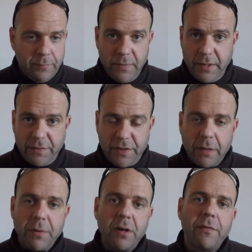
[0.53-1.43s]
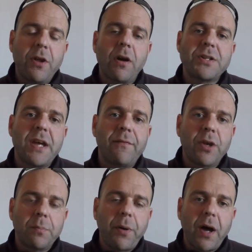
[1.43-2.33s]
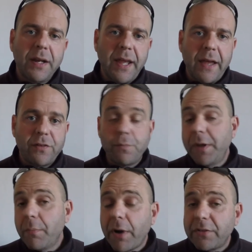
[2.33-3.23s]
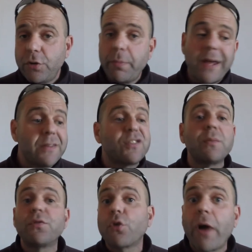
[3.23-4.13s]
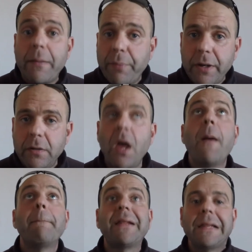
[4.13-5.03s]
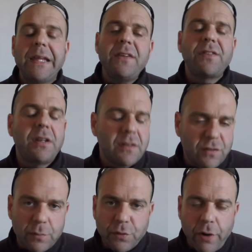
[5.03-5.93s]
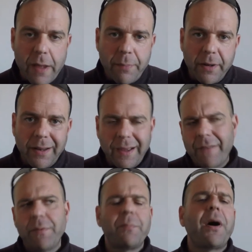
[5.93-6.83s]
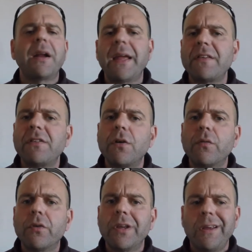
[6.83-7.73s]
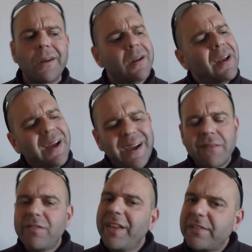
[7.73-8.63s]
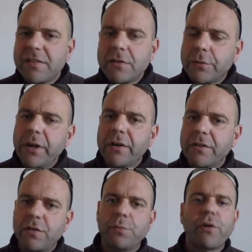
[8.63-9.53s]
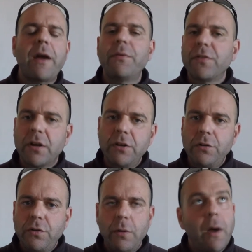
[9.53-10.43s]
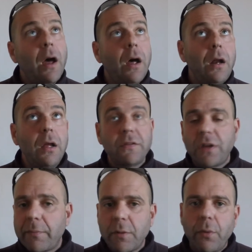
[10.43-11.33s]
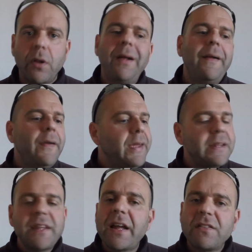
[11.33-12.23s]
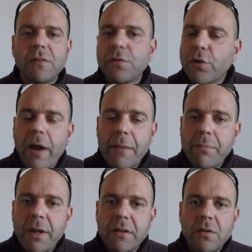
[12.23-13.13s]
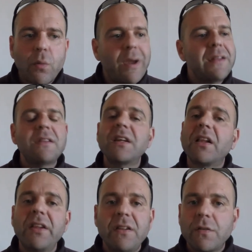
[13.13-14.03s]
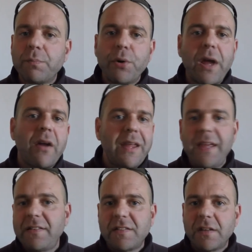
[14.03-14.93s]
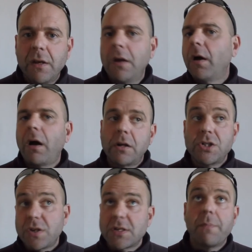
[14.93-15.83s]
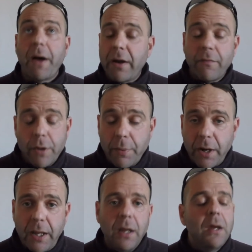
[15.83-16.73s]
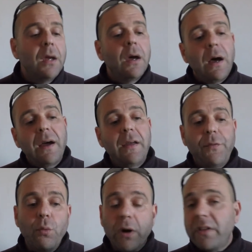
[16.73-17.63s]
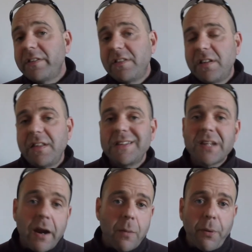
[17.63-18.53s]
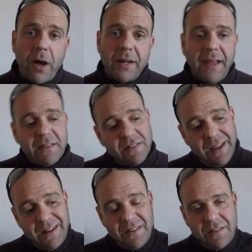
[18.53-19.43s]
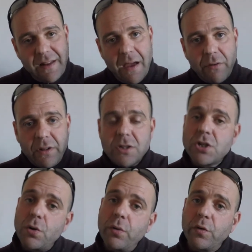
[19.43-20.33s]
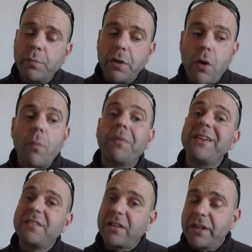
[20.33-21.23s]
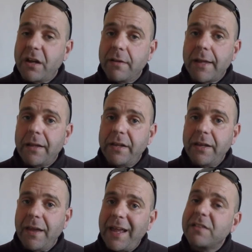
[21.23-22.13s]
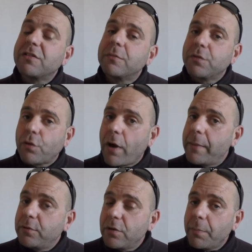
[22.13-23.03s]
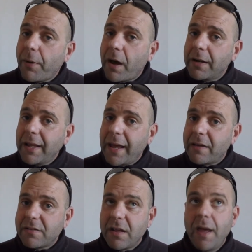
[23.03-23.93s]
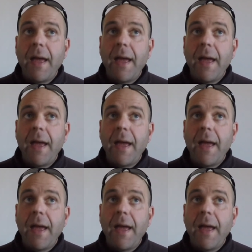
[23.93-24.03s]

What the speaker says: This segment of the Arch Advocate podcast is being brought to you by the subscribe button. Please hit the subscribe button. I've been podcasting over a year. I have less than 300 subscribers on YouTube. Unacceptable. Hit that subscribe button the way that the Clintons put out hits on just about everybody. If you want to listen to the entire podcast, it is down in the show notes below. Please click on that link and subscribe to the podcast.